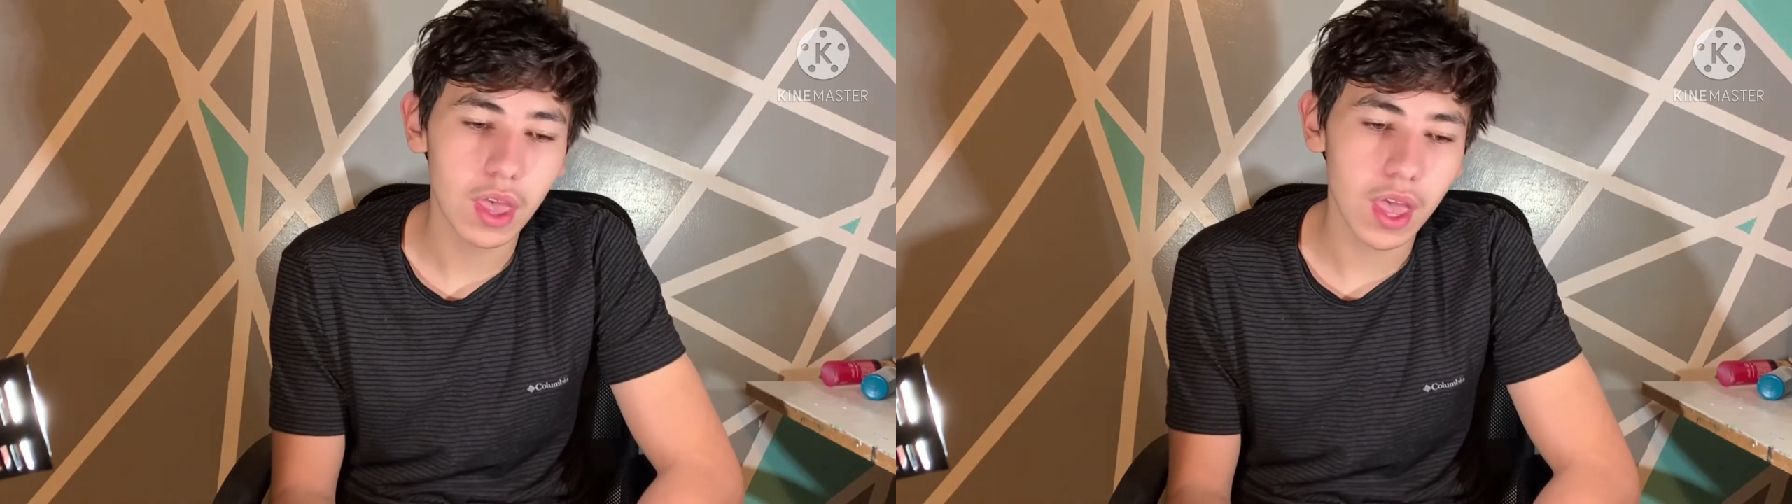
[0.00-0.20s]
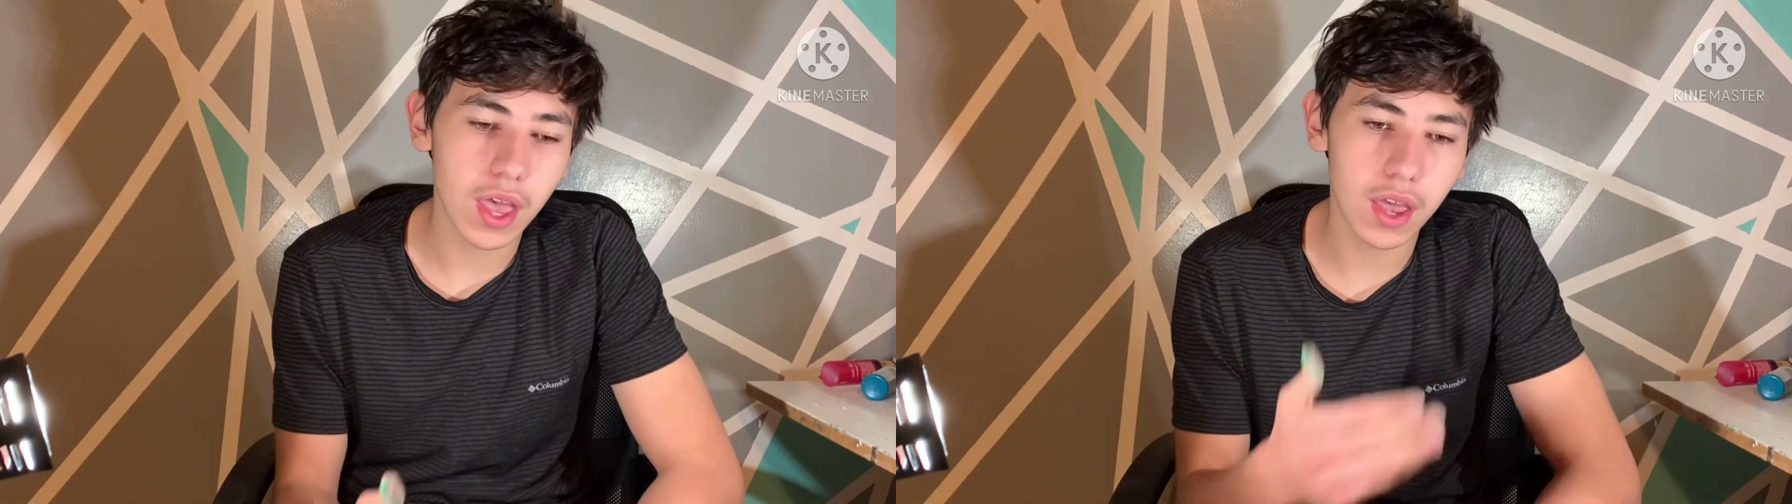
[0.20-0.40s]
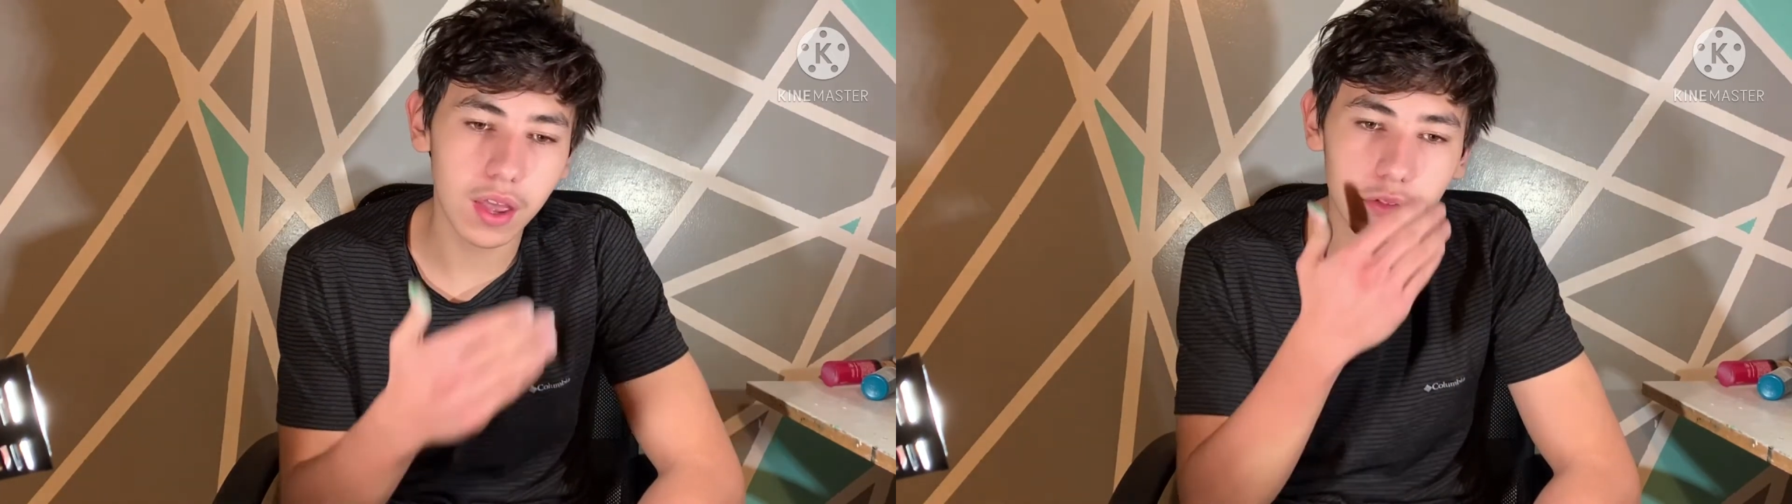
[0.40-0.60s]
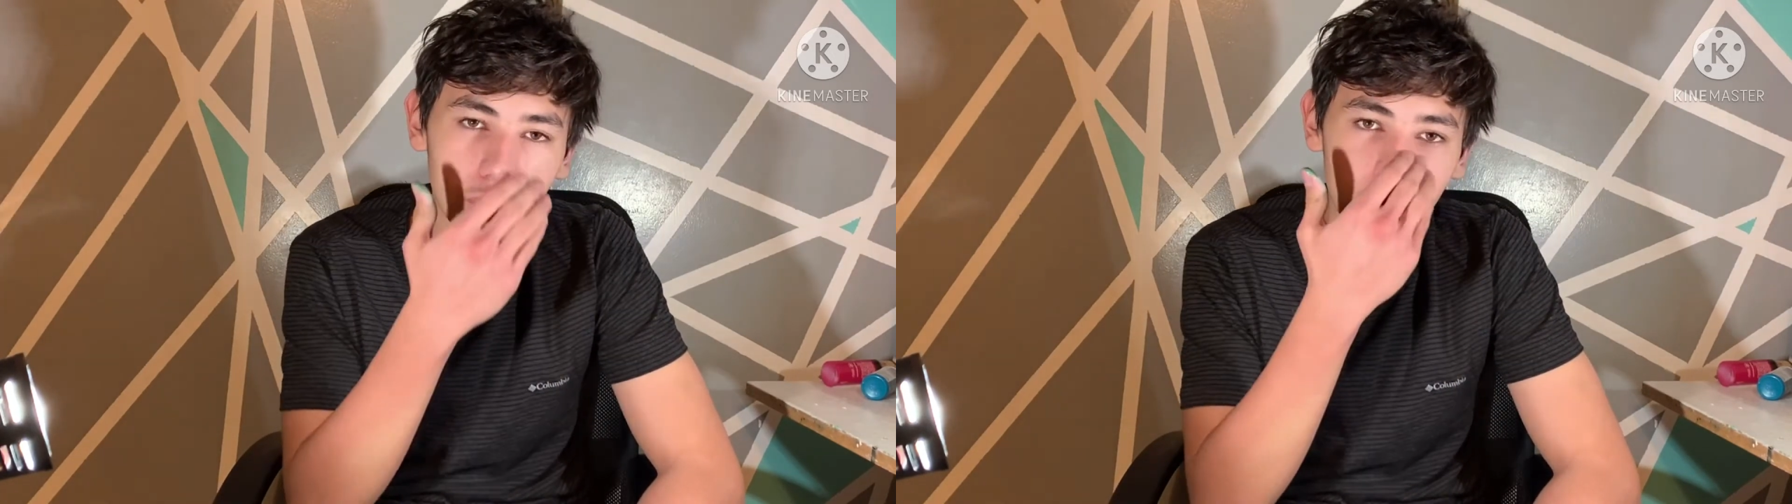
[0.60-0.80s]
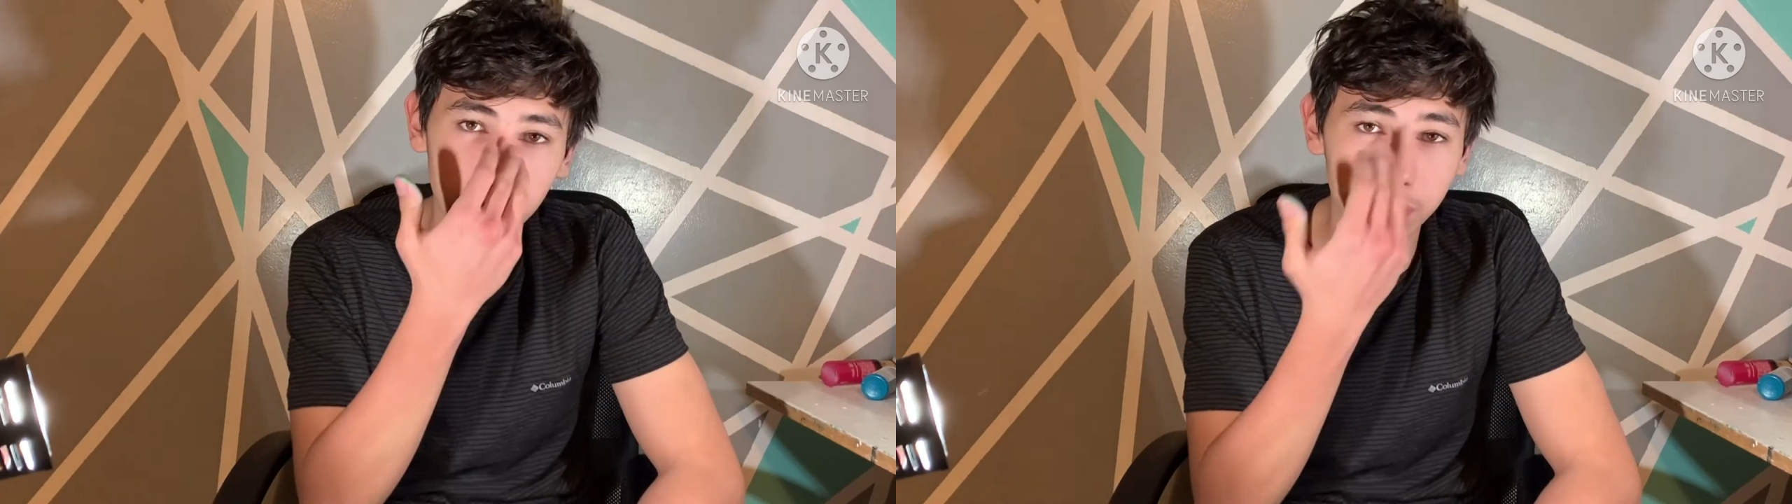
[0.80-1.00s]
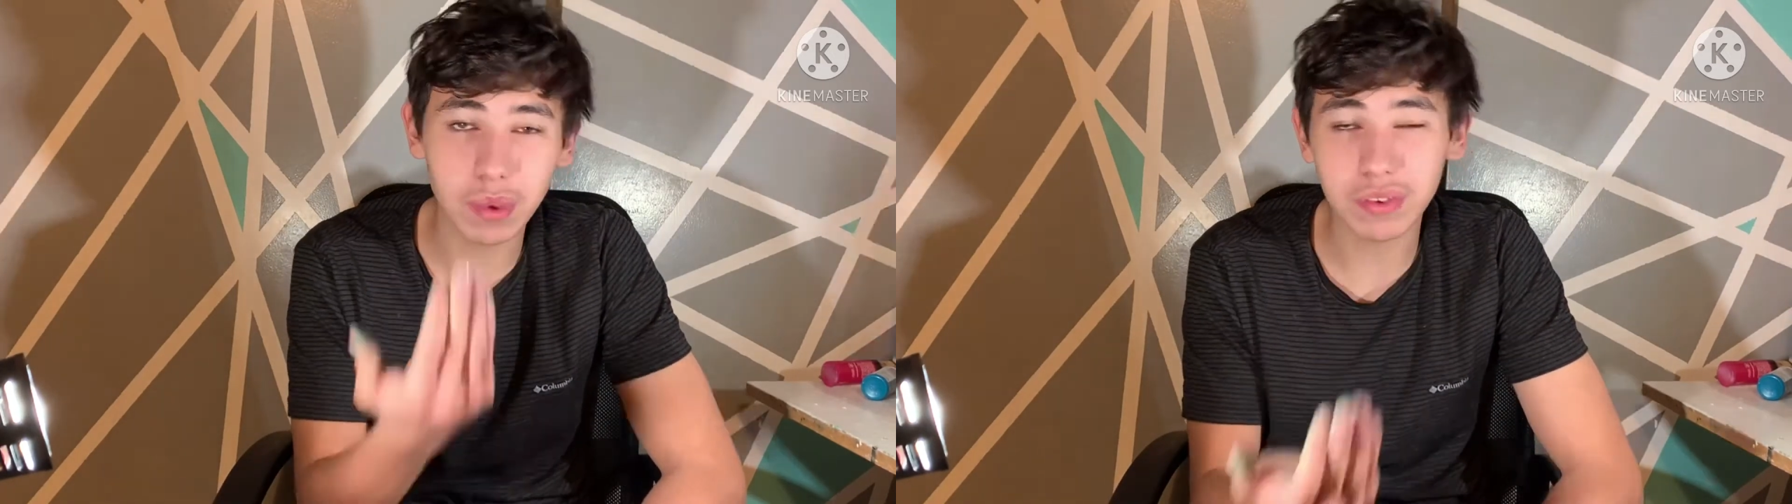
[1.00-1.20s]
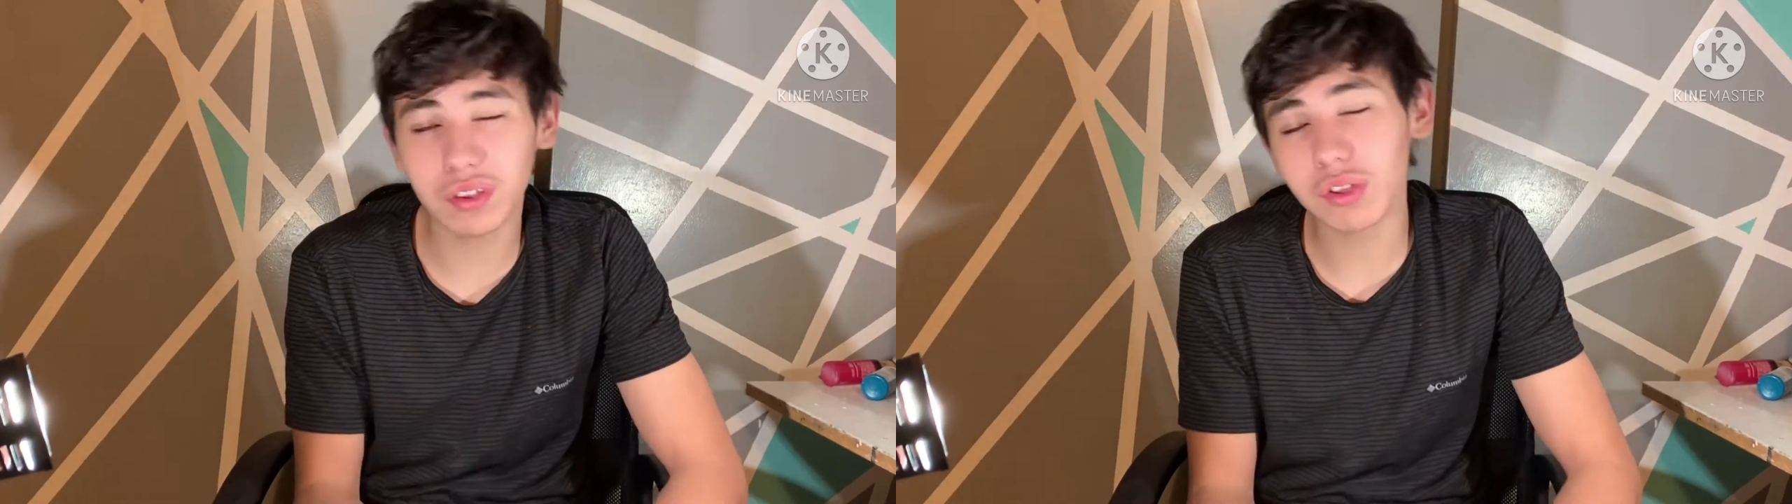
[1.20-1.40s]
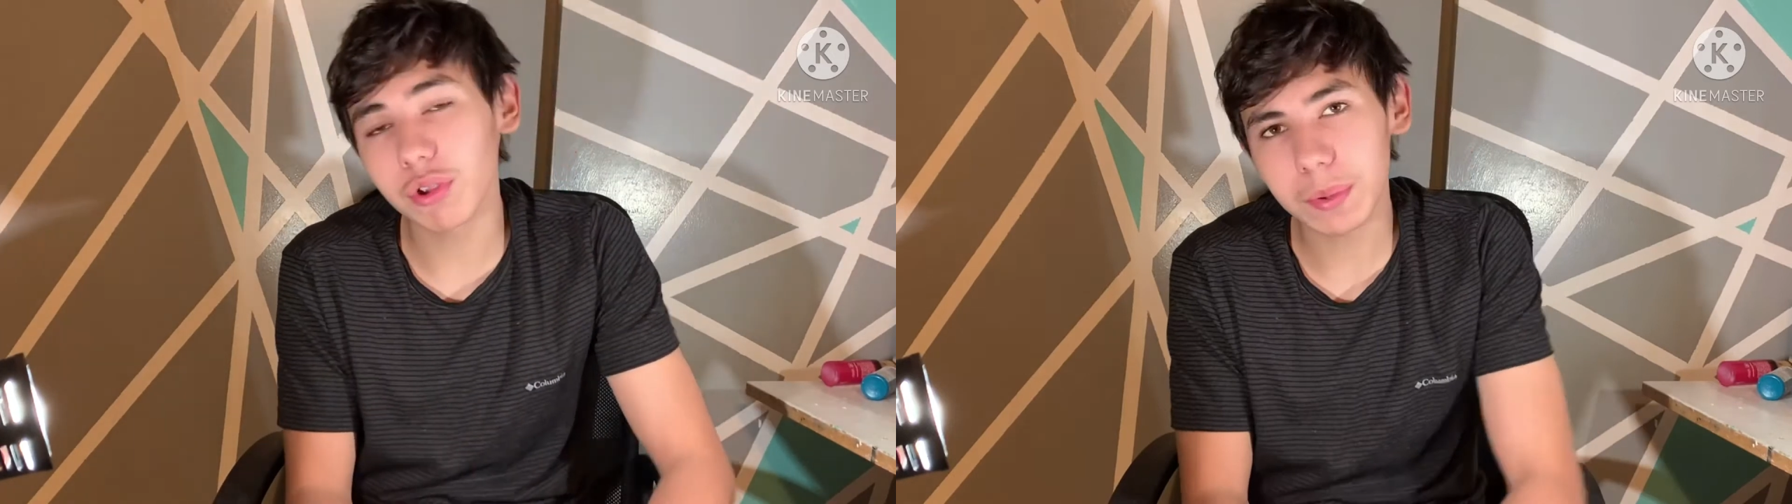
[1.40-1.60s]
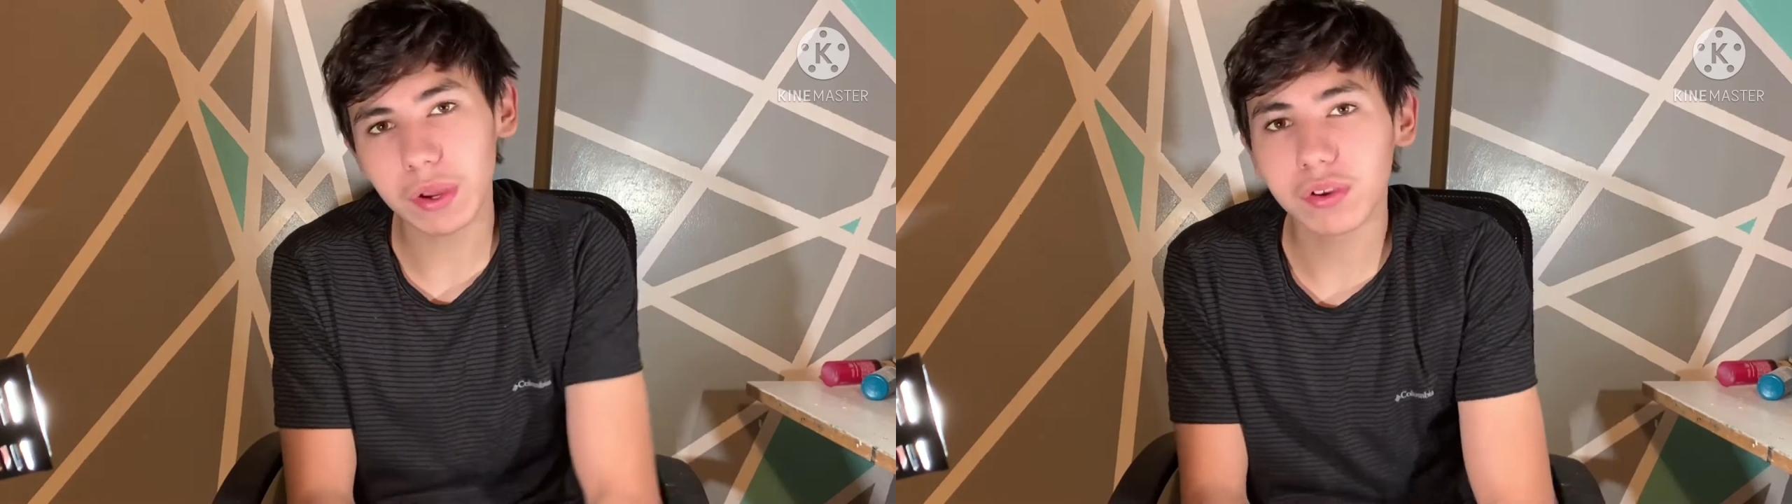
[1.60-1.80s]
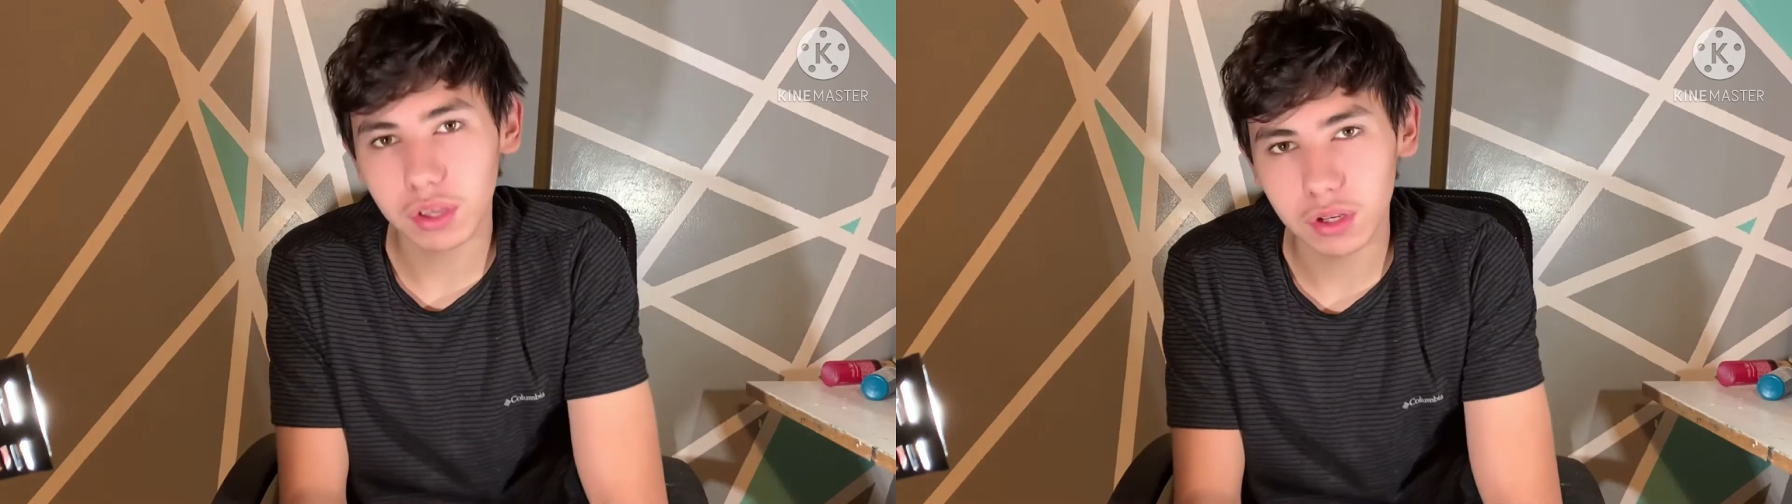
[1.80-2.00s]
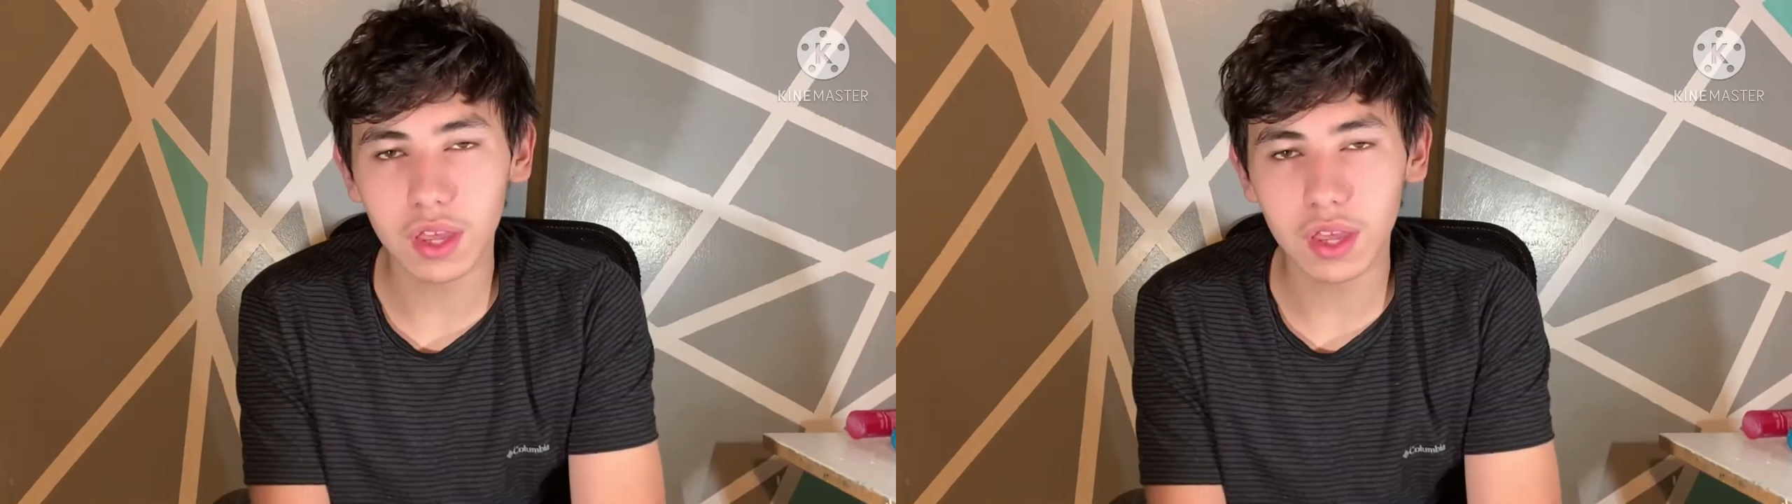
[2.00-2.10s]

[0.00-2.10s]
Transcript: and basically repairing it.